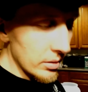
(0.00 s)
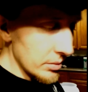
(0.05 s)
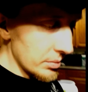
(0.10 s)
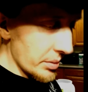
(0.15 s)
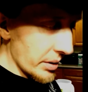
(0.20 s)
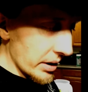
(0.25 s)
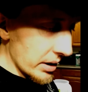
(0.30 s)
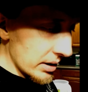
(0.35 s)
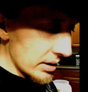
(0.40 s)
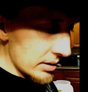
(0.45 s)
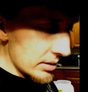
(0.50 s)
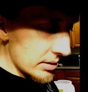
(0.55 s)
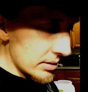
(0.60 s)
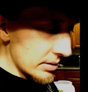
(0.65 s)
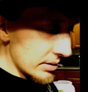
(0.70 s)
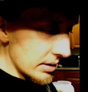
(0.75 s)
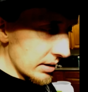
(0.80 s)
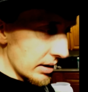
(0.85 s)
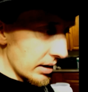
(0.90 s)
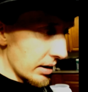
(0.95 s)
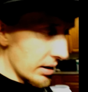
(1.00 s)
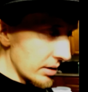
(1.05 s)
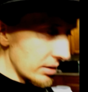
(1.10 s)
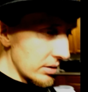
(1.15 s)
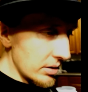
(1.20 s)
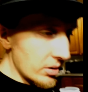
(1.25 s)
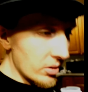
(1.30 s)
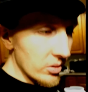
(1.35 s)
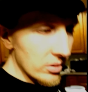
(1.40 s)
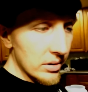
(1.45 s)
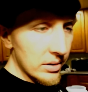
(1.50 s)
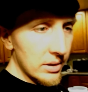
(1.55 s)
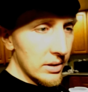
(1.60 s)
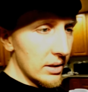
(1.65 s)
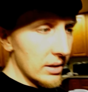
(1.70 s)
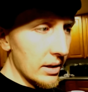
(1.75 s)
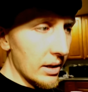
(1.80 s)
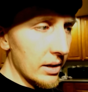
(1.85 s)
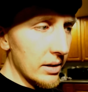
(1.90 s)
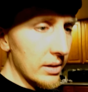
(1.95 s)
paste, and you don't
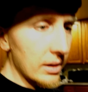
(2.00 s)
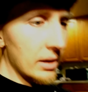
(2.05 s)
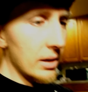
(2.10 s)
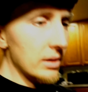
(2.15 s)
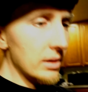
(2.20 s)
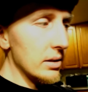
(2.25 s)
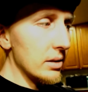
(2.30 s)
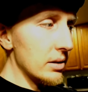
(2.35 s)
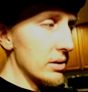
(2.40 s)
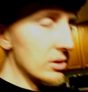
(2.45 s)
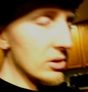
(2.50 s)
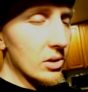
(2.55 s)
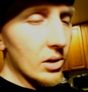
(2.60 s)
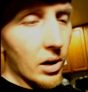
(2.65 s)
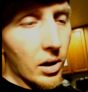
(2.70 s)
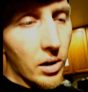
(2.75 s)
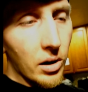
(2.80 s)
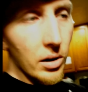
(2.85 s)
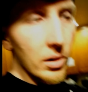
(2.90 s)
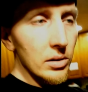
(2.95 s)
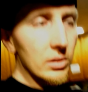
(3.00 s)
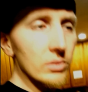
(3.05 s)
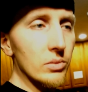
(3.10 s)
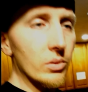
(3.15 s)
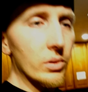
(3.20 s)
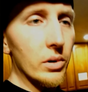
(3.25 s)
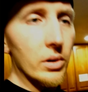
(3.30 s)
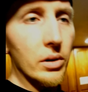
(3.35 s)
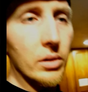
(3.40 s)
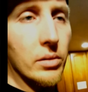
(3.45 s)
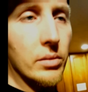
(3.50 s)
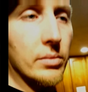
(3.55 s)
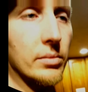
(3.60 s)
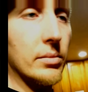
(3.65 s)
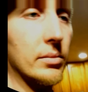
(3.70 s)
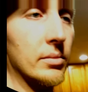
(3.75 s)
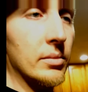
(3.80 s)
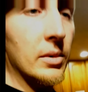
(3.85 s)
see that in any of the charts or